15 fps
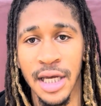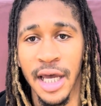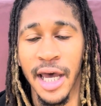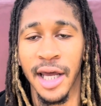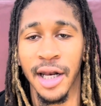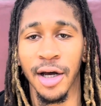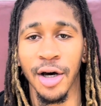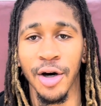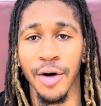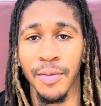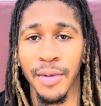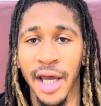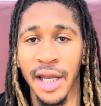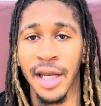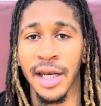
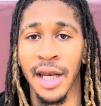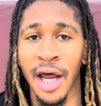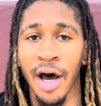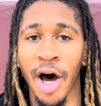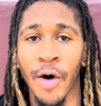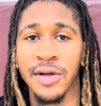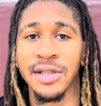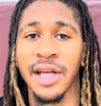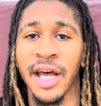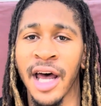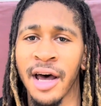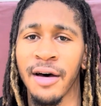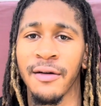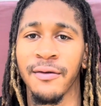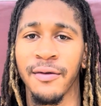and not always
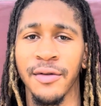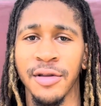have